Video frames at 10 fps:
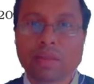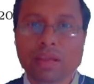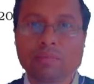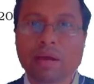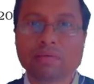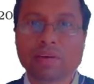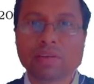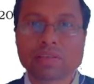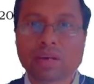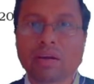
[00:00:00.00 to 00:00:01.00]
In my
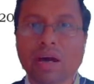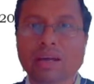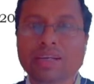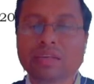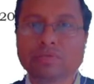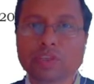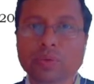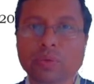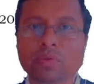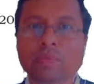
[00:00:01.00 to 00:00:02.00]
first or earlier
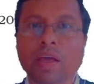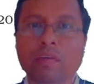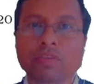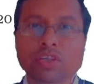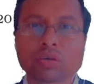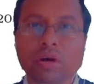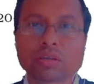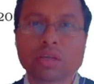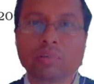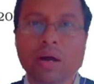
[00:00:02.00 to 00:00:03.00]
video, we
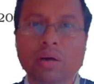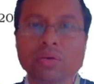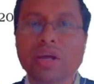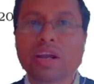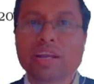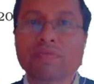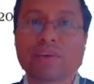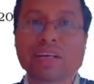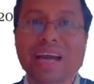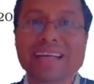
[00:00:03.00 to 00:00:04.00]
talked about
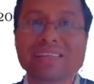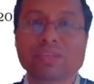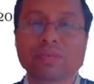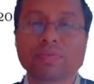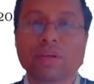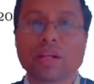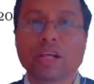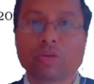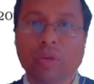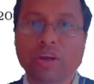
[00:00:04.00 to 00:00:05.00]
different kinds of
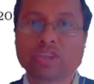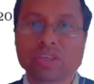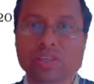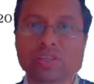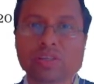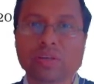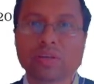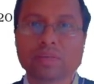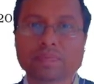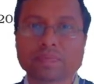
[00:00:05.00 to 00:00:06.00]
questions,
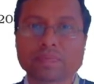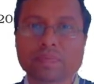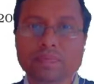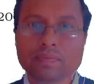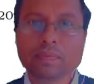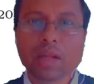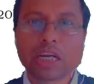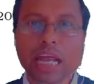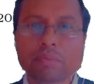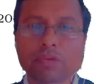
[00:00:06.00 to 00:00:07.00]

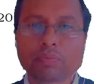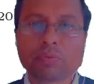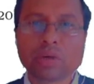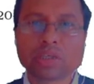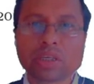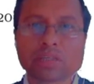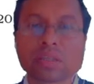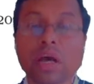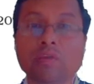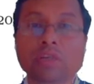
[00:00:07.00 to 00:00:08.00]
types of questions.
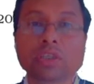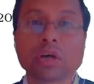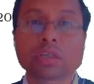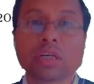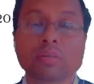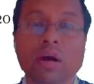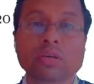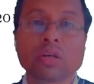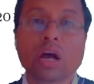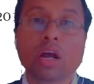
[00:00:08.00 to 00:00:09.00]
We talked
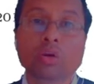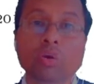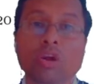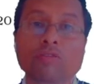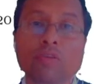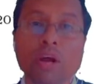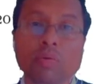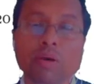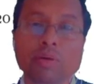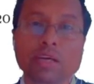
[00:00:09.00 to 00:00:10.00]
about the role of
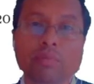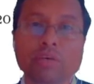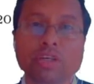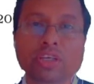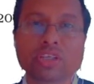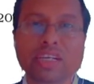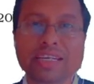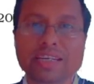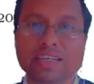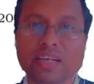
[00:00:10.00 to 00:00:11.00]
nonverbal communication
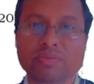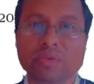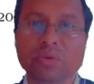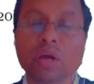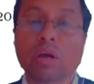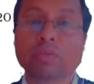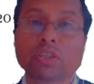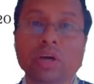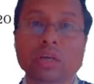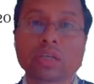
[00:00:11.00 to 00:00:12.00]
in interview. We
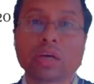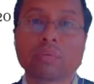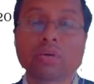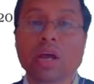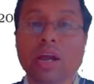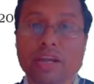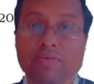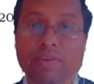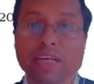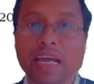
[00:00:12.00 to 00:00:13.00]
talked about
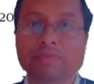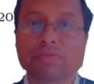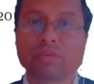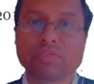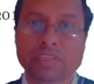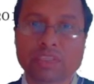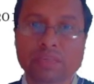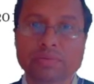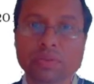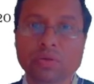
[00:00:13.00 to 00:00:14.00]
different types of
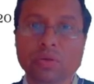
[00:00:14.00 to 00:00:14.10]
interview.